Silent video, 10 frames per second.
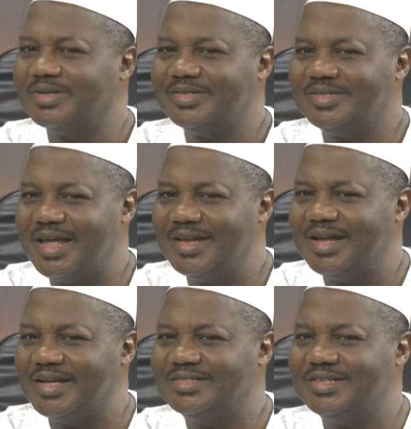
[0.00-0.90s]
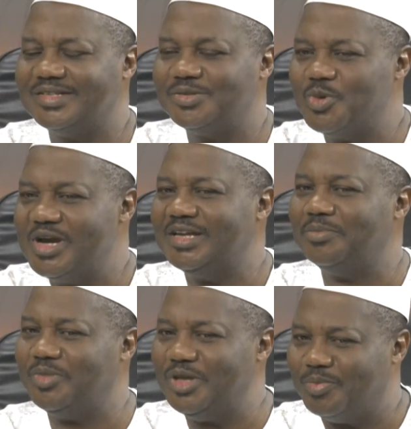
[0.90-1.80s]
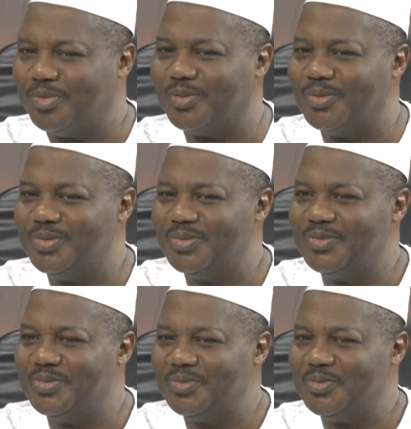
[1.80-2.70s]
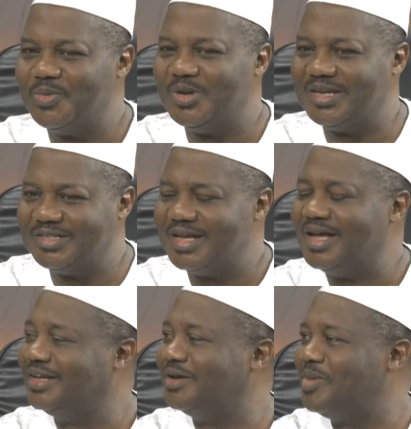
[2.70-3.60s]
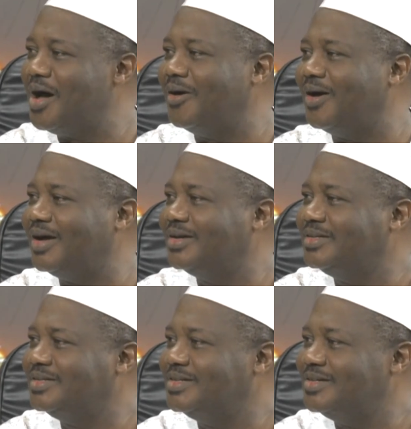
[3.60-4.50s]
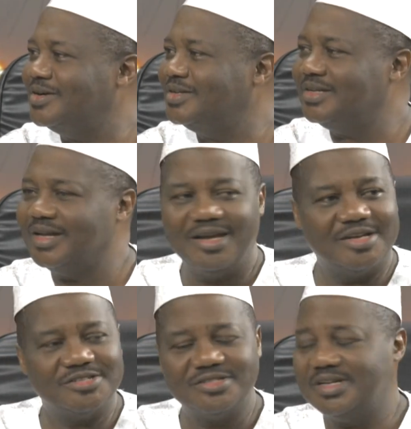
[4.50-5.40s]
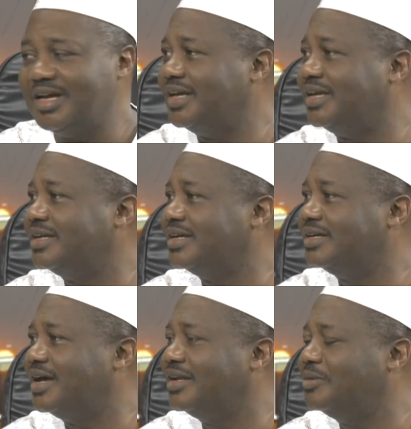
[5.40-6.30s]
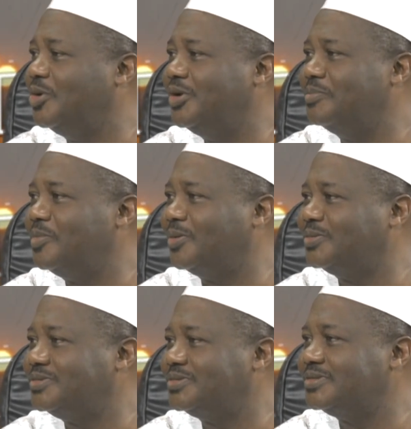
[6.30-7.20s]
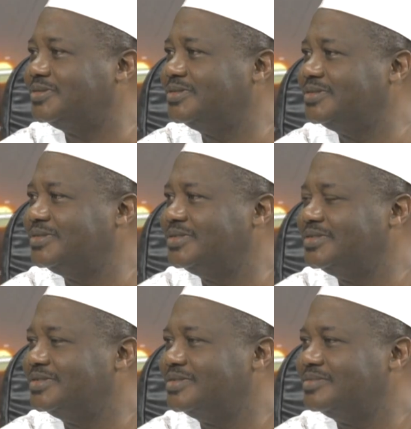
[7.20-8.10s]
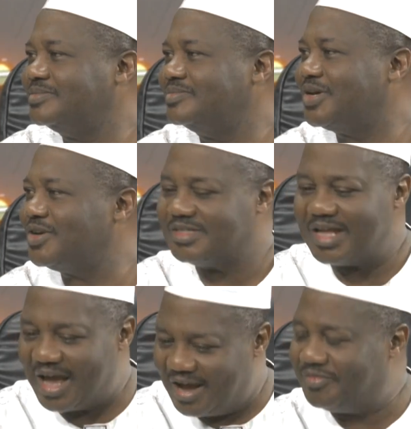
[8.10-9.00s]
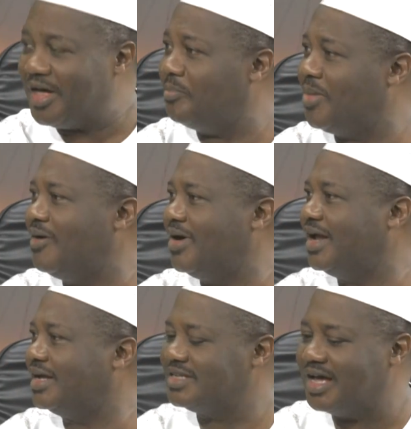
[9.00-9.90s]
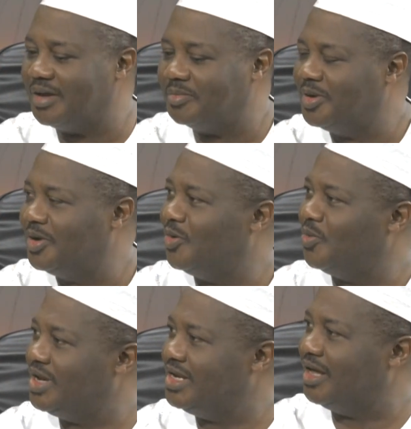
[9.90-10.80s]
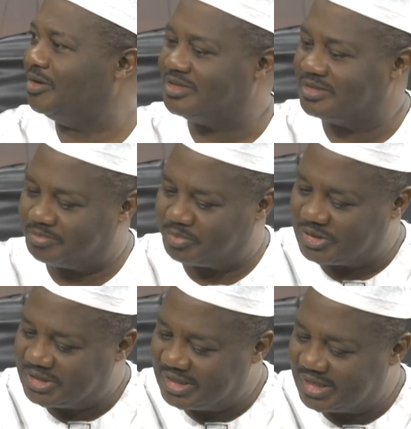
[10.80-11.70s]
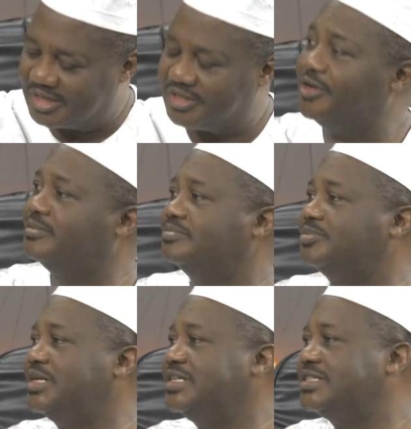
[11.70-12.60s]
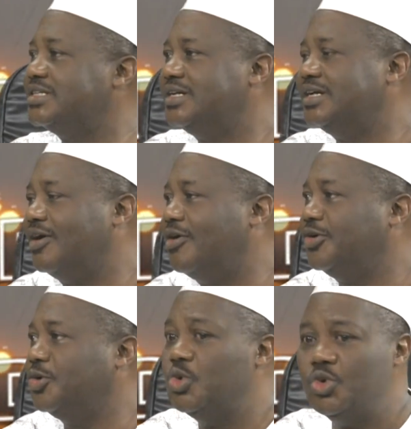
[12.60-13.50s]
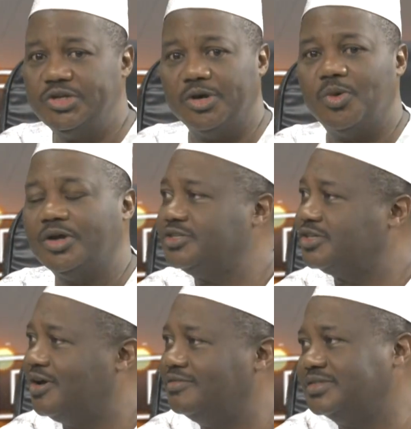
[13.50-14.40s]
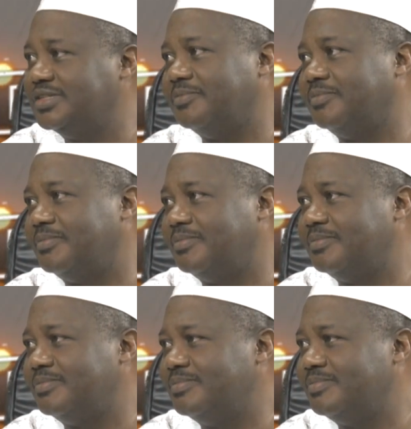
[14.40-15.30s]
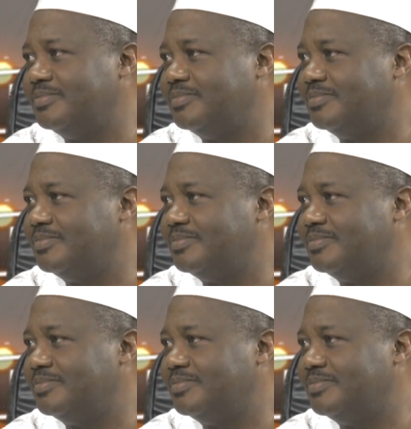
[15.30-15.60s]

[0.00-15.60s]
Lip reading: this is where the people will exert their power on the election day at the polling booths. Because they have that power at that time when they're putting their thumbprint on who they want to govern them.